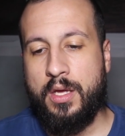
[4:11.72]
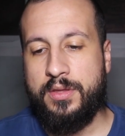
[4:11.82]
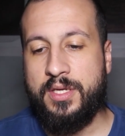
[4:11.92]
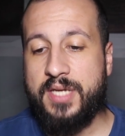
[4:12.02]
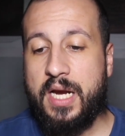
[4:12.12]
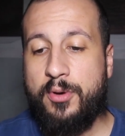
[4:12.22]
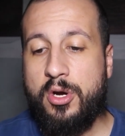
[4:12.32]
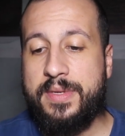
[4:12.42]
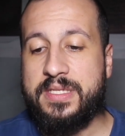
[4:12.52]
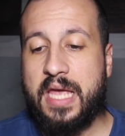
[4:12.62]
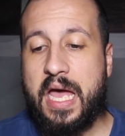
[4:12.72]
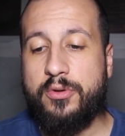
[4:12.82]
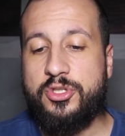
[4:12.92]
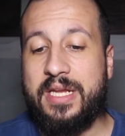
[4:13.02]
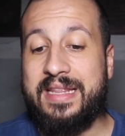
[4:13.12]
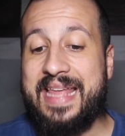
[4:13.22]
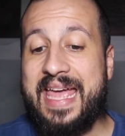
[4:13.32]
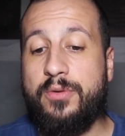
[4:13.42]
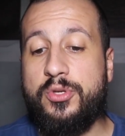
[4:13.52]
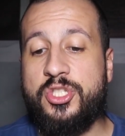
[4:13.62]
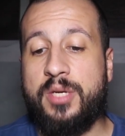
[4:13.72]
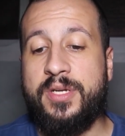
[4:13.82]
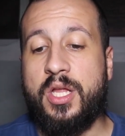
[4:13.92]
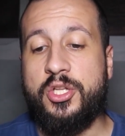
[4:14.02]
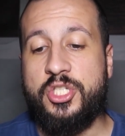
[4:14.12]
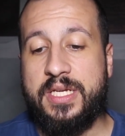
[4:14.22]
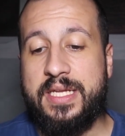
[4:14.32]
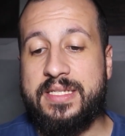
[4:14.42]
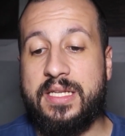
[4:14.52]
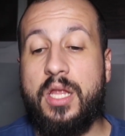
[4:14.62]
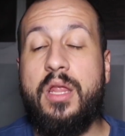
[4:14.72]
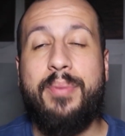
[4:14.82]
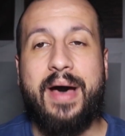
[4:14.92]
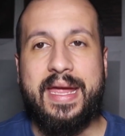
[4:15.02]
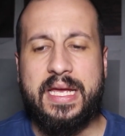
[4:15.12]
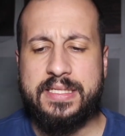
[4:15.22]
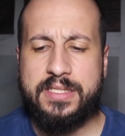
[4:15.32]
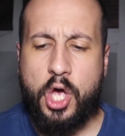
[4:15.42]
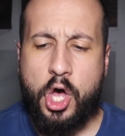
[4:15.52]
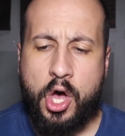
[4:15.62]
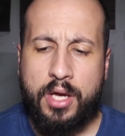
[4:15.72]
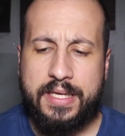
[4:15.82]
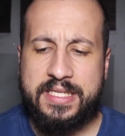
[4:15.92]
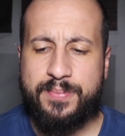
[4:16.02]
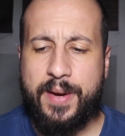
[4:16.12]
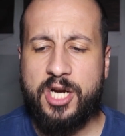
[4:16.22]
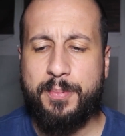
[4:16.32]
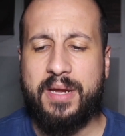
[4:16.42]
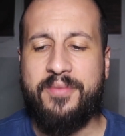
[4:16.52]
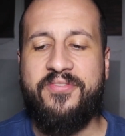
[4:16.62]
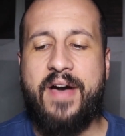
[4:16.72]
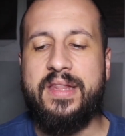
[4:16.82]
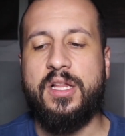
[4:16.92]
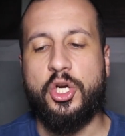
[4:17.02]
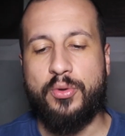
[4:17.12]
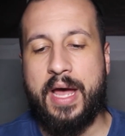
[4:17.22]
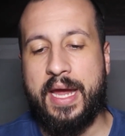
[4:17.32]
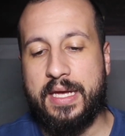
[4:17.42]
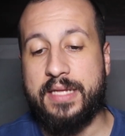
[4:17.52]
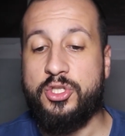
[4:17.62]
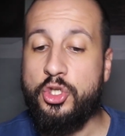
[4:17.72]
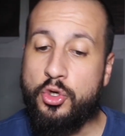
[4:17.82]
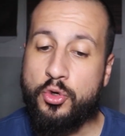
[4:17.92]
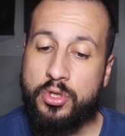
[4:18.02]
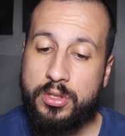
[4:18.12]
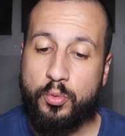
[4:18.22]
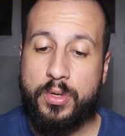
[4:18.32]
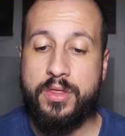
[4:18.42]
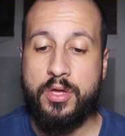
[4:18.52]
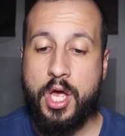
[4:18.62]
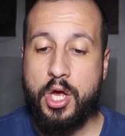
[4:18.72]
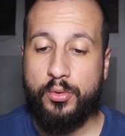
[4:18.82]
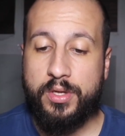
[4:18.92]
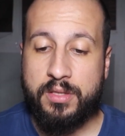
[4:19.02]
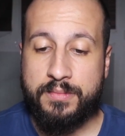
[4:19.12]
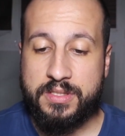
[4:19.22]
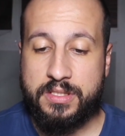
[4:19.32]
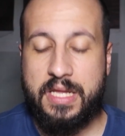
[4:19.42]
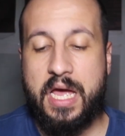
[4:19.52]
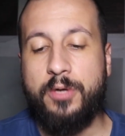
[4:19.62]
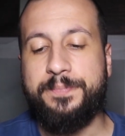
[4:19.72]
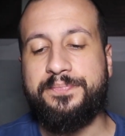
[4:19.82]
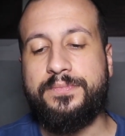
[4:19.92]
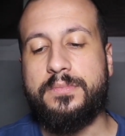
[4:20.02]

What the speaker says: The entire poem is couched in language terminology. It is a lullaby, a song inspired by a final cry, a tune with rhythms. Now,